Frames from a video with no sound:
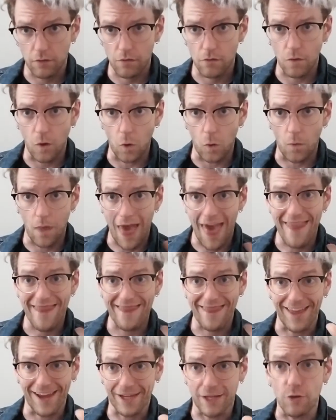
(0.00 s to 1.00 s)
So
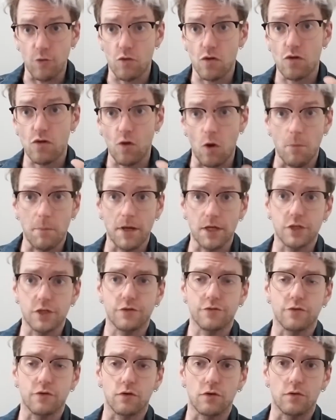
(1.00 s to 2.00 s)
thank you so much
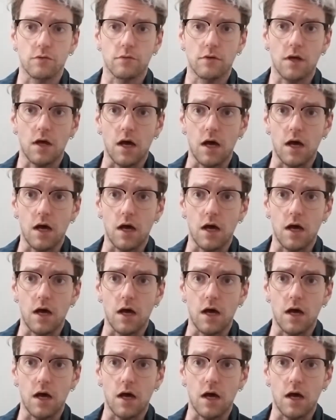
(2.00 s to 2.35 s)
for